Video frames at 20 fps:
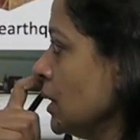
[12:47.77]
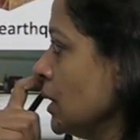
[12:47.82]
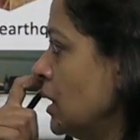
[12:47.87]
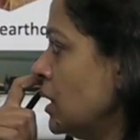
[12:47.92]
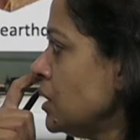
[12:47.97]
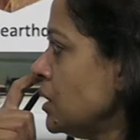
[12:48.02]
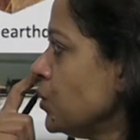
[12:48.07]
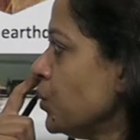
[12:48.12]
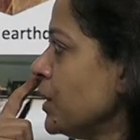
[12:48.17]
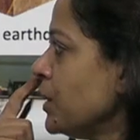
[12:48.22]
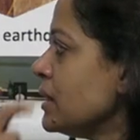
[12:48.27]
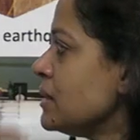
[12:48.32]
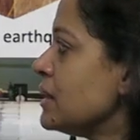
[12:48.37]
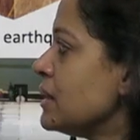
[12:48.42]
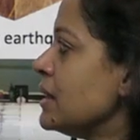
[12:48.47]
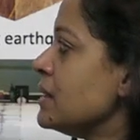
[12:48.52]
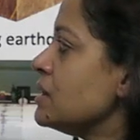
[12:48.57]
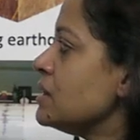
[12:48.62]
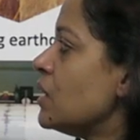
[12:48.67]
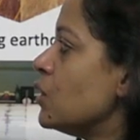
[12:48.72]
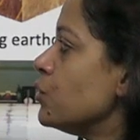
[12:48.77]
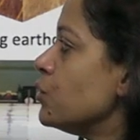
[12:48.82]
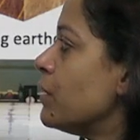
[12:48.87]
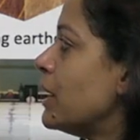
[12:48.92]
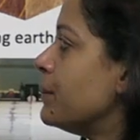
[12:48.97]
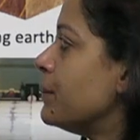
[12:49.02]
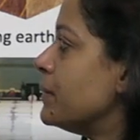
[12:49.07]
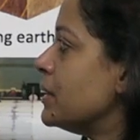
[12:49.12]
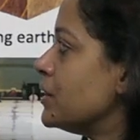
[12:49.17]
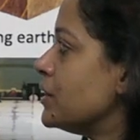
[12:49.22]
Earthquake sends out
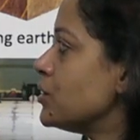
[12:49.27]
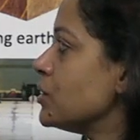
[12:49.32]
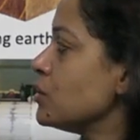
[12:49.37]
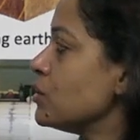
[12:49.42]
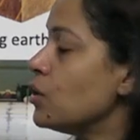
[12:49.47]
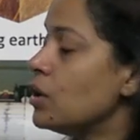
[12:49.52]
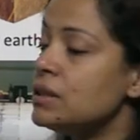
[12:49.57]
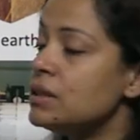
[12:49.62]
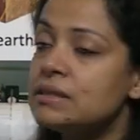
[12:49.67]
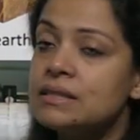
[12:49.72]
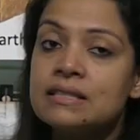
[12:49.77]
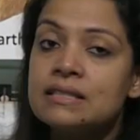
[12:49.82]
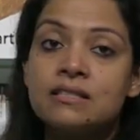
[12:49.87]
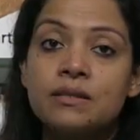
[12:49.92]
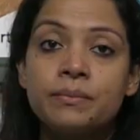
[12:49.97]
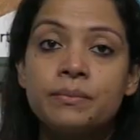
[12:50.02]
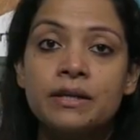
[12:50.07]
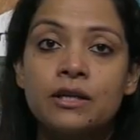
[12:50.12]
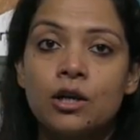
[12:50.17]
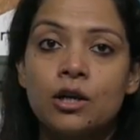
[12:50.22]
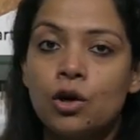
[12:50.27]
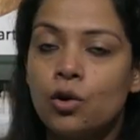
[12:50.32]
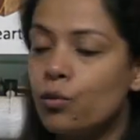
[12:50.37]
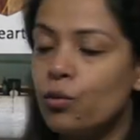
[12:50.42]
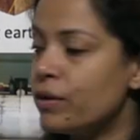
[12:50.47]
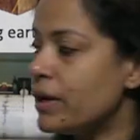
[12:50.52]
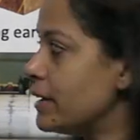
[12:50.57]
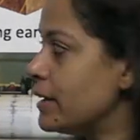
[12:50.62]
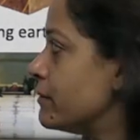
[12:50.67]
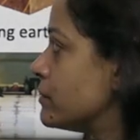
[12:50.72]
vibration called seismic
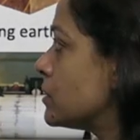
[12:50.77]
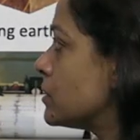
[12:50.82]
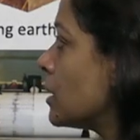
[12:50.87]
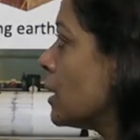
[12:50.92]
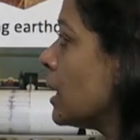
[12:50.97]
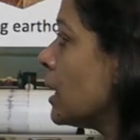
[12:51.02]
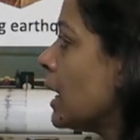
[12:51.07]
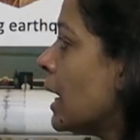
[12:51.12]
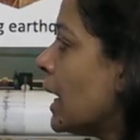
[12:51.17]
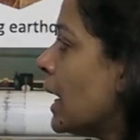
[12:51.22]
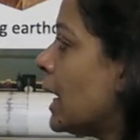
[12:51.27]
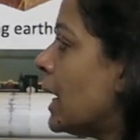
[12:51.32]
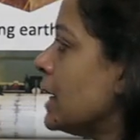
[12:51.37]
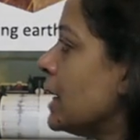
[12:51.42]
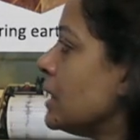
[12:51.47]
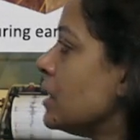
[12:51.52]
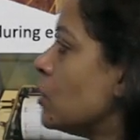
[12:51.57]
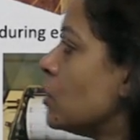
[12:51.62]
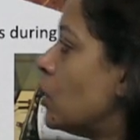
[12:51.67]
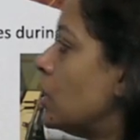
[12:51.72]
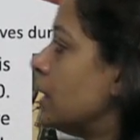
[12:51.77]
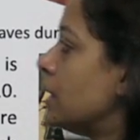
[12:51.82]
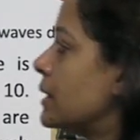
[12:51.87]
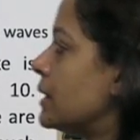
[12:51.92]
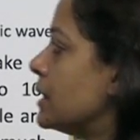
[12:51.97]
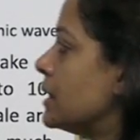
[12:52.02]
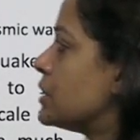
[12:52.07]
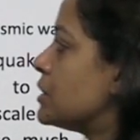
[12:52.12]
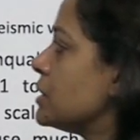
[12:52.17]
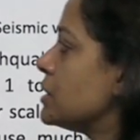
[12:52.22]
waves, and in all
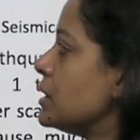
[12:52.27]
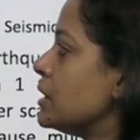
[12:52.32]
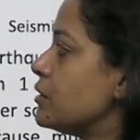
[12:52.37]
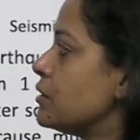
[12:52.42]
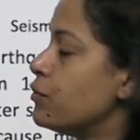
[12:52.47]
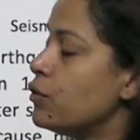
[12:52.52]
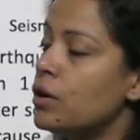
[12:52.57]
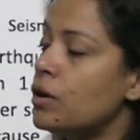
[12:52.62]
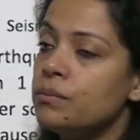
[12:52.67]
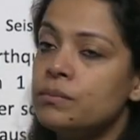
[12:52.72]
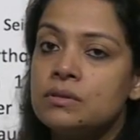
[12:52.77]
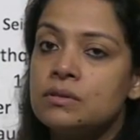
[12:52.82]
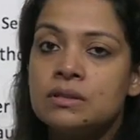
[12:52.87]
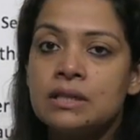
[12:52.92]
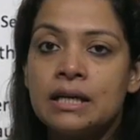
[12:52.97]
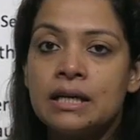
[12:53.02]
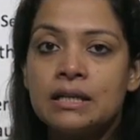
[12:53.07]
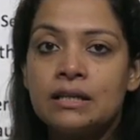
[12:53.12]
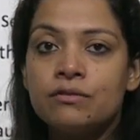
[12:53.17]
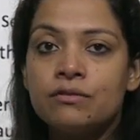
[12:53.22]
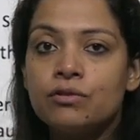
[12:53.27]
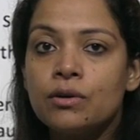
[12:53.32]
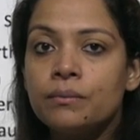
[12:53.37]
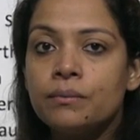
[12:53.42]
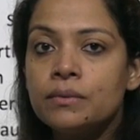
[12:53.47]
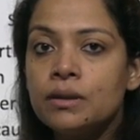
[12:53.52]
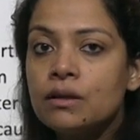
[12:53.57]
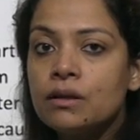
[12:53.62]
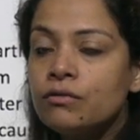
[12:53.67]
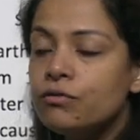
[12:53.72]
direction it forms starting
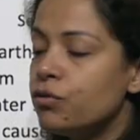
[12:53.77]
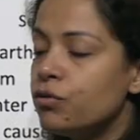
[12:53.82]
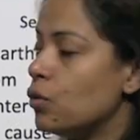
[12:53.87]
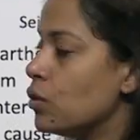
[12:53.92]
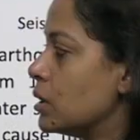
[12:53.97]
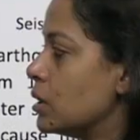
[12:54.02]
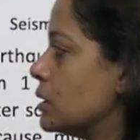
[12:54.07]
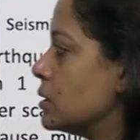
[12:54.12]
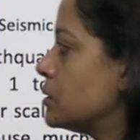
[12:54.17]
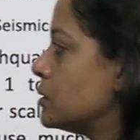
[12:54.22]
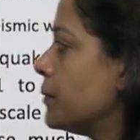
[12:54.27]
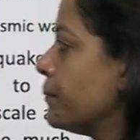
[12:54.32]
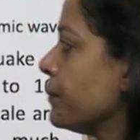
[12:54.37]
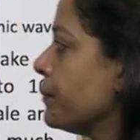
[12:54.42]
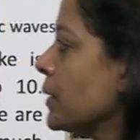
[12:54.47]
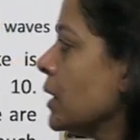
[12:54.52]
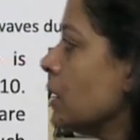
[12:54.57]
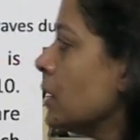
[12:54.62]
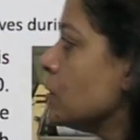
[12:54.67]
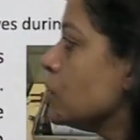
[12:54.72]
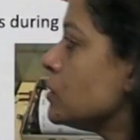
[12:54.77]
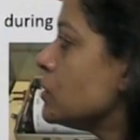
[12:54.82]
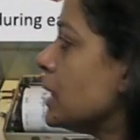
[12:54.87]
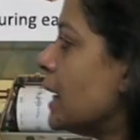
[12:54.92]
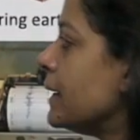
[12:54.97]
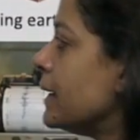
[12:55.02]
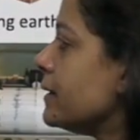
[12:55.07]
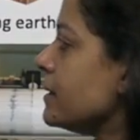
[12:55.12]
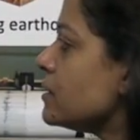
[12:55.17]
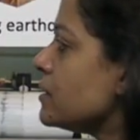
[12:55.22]
from the focus. So
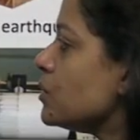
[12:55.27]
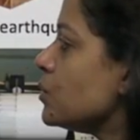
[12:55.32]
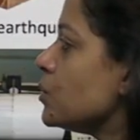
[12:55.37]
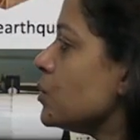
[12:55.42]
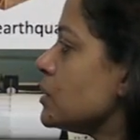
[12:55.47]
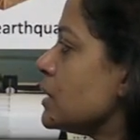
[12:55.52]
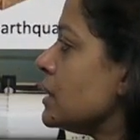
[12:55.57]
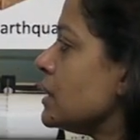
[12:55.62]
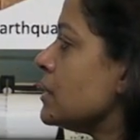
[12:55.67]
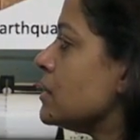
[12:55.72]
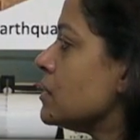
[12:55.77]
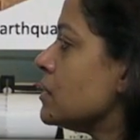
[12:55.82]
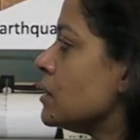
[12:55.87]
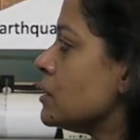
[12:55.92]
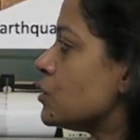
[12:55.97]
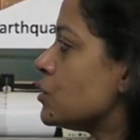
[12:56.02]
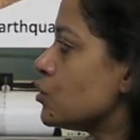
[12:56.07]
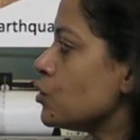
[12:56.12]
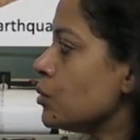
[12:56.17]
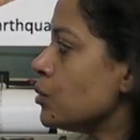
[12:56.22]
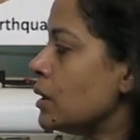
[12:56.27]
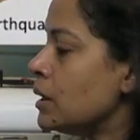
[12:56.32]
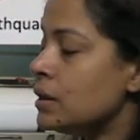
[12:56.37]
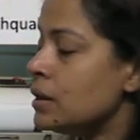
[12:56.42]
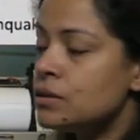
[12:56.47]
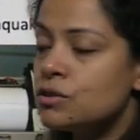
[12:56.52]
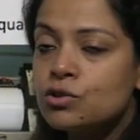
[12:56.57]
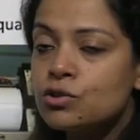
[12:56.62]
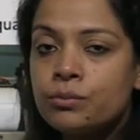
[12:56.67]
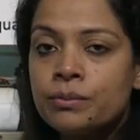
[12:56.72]
scientists use
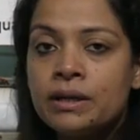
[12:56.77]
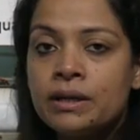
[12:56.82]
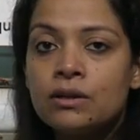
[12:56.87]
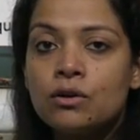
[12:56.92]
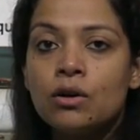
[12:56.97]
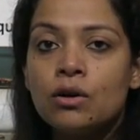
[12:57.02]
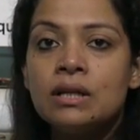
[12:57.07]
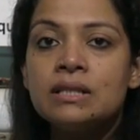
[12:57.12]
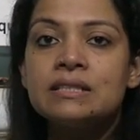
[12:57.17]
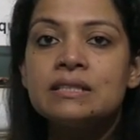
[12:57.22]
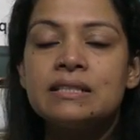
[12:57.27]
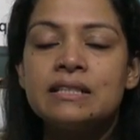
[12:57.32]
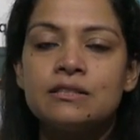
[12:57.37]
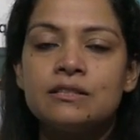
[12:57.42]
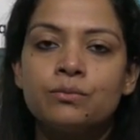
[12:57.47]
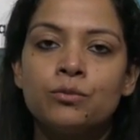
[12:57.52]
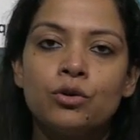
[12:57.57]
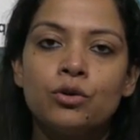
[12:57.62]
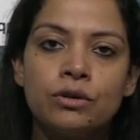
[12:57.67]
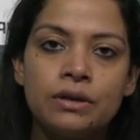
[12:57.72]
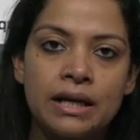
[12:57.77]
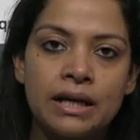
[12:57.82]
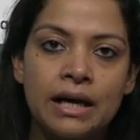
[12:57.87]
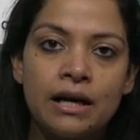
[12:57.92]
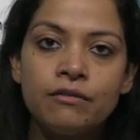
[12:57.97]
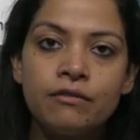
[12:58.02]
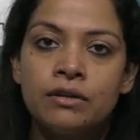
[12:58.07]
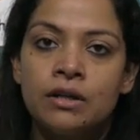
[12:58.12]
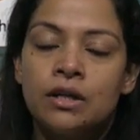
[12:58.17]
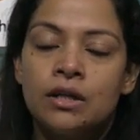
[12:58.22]
an instrument called
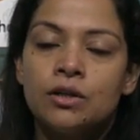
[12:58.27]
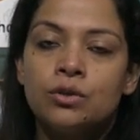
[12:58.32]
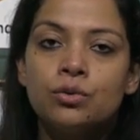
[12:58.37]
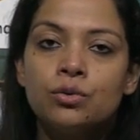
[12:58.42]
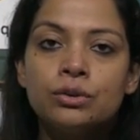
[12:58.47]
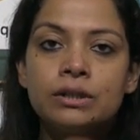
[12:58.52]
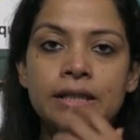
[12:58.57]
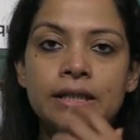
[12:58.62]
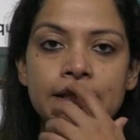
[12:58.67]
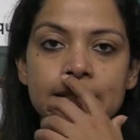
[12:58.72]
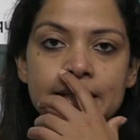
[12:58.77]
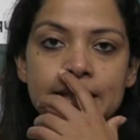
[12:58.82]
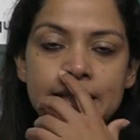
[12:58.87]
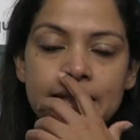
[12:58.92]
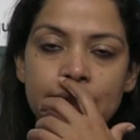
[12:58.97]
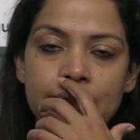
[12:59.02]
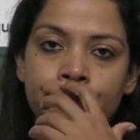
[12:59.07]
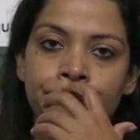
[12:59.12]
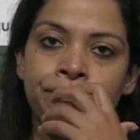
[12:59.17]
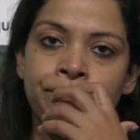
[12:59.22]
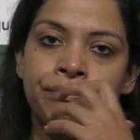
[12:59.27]
seismograph to read the